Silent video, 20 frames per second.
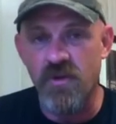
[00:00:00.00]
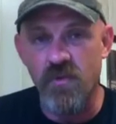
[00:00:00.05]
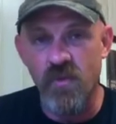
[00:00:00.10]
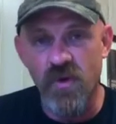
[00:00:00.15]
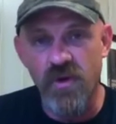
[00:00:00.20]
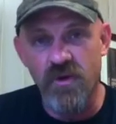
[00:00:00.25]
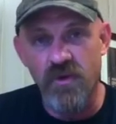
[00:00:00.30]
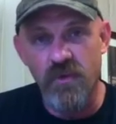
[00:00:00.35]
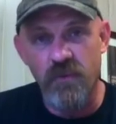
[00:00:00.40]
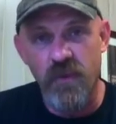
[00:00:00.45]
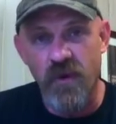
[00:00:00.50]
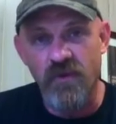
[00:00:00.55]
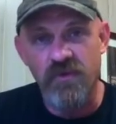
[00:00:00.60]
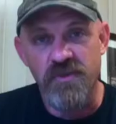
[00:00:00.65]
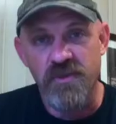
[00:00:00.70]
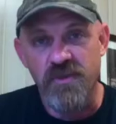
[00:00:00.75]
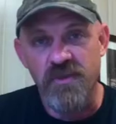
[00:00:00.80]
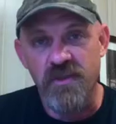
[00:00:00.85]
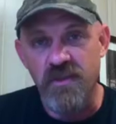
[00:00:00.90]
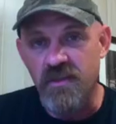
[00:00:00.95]
will
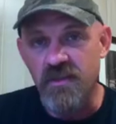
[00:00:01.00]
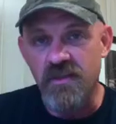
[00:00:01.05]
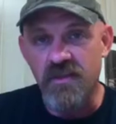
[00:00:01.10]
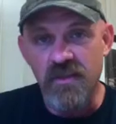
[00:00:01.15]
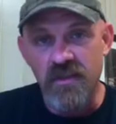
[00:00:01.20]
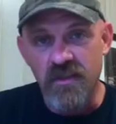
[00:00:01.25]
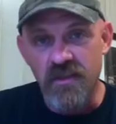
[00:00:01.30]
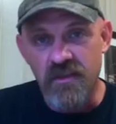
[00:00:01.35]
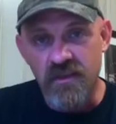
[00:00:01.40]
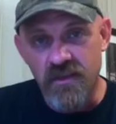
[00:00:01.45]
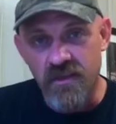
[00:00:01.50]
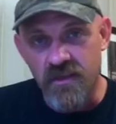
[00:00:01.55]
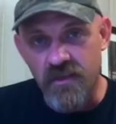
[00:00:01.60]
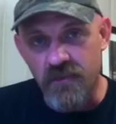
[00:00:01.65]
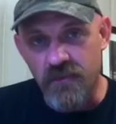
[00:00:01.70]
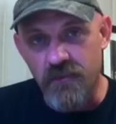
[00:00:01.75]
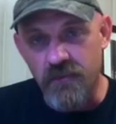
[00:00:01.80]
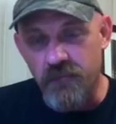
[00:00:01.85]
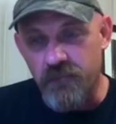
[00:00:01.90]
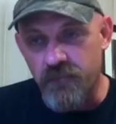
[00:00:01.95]
person,
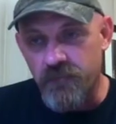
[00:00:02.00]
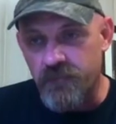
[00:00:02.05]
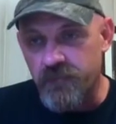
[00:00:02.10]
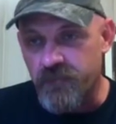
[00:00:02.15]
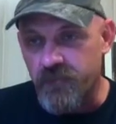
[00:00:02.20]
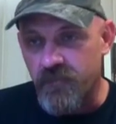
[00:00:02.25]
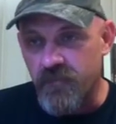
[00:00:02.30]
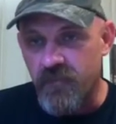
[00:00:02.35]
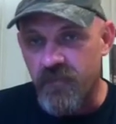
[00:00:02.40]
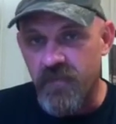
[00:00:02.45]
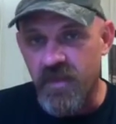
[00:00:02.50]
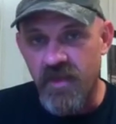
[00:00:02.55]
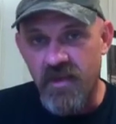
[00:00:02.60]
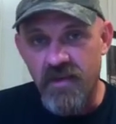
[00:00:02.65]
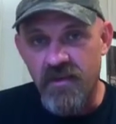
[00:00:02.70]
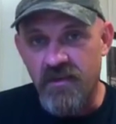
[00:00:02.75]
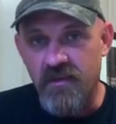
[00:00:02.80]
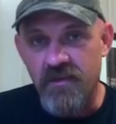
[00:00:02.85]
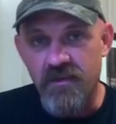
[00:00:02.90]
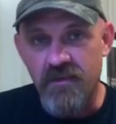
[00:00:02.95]

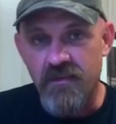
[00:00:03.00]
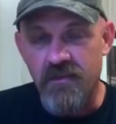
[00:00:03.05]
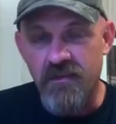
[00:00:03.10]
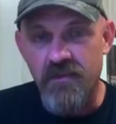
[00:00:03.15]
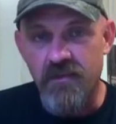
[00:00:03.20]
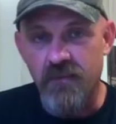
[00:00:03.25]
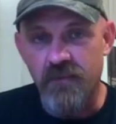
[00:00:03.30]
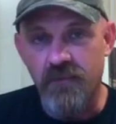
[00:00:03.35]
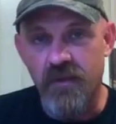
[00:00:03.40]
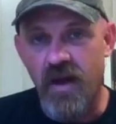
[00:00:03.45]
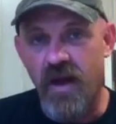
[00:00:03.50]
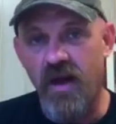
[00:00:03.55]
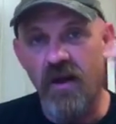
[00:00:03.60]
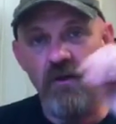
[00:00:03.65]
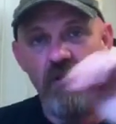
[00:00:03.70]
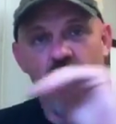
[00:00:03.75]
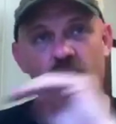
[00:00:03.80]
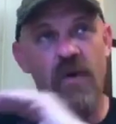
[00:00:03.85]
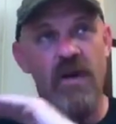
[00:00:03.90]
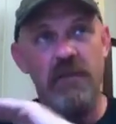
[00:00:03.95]
And
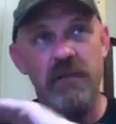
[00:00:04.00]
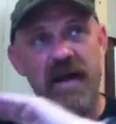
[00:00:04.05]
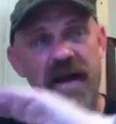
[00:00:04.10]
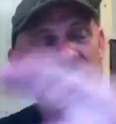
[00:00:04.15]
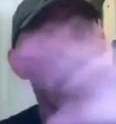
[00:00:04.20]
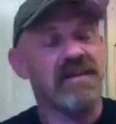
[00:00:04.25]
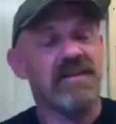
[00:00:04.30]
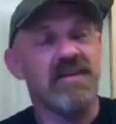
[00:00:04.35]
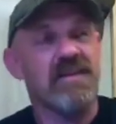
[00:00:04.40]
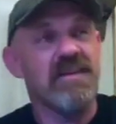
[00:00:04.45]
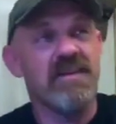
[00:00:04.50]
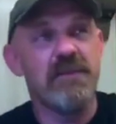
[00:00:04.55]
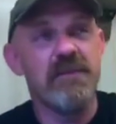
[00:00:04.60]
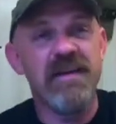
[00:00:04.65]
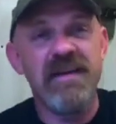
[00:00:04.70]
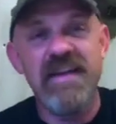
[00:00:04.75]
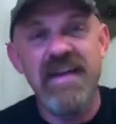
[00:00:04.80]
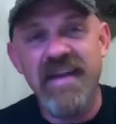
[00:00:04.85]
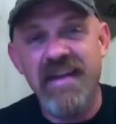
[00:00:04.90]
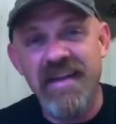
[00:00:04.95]
all the way back to the
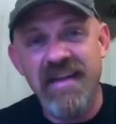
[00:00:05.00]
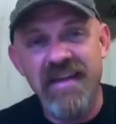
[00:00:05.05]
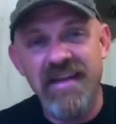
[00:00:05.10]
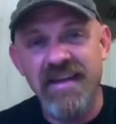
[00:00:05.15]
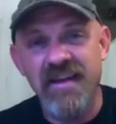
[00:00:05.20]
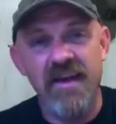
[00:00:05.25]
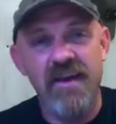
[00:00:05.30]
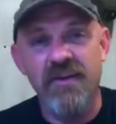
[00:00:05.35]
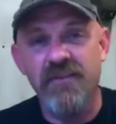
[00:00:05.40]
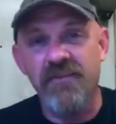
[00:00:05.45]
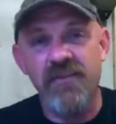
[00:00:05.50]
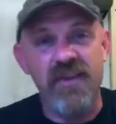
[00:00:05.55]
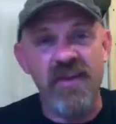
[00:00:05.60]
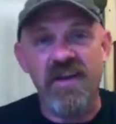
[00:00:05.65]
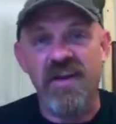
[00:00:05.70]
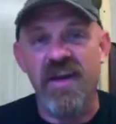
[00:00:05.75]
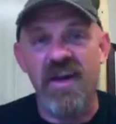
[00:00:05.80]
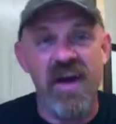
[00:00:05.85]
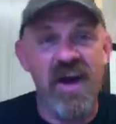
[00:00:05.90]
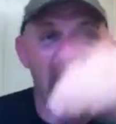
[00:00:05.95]
beginning of
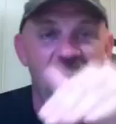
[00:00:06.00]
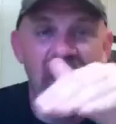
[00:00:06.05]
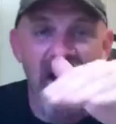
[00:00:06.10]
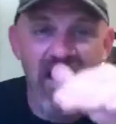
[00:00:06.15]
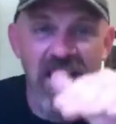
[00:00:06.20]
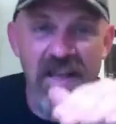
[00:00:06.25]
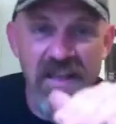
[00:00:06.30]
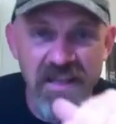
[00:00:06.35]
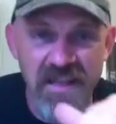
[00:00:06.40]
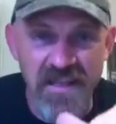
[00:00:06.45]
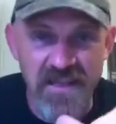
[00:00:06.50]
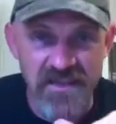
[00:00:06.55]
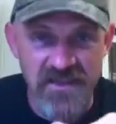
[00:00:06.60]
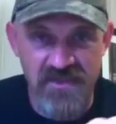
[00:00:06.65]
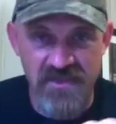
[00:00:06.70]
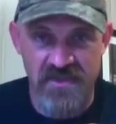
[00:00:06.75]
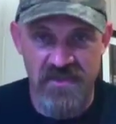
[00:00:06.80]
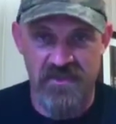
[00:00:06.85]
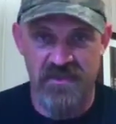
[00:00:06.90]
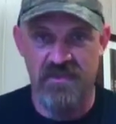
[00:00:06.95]
the
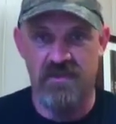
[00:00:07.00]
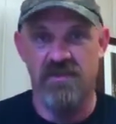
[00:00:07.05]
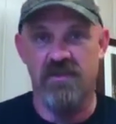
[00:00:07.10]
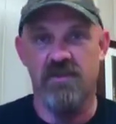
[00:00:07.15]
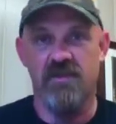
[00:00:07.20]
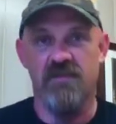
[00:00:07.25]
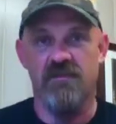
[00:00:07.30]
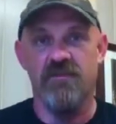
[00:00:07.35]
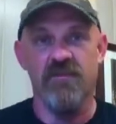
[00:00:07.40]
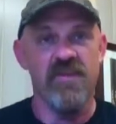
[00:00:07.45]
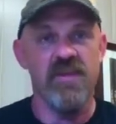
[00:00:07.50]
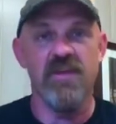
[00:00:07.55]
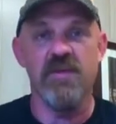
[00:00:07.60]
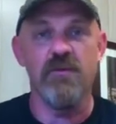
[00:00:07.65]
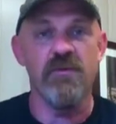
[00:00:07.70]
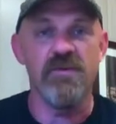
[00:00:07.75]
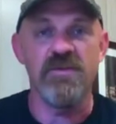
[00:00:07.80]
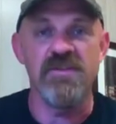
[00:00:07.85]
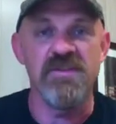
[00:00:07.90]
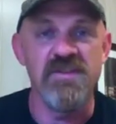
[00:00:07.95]
colonies,
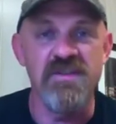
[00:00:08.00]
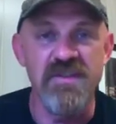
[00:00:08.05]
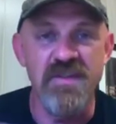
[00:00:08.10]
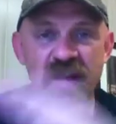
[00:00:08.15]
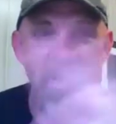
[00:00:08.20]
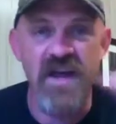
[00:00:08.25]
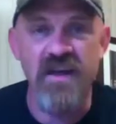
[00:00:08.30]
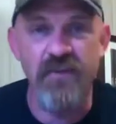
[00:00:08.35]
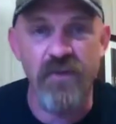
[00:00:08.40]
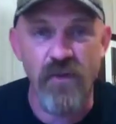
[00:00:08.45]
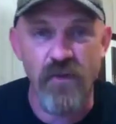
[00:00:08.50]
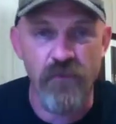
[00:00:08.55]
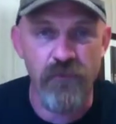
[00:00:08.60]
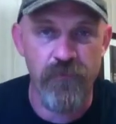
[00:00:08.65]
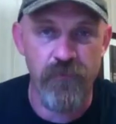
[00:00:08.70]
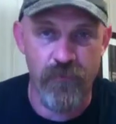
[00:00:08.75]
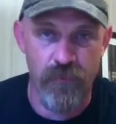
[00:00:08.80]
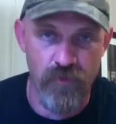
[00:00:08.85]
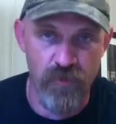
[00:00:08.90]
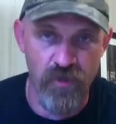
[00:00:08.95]
it was never
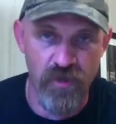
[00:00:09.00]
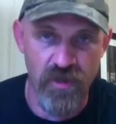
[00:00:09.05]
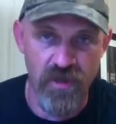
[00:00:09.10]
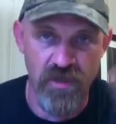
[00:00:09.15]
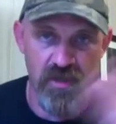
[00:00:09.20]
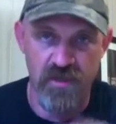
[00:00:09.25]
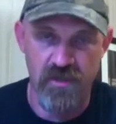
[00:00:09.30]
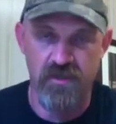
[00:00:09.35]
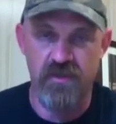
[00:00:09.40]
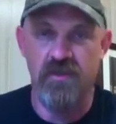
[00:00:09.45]
free.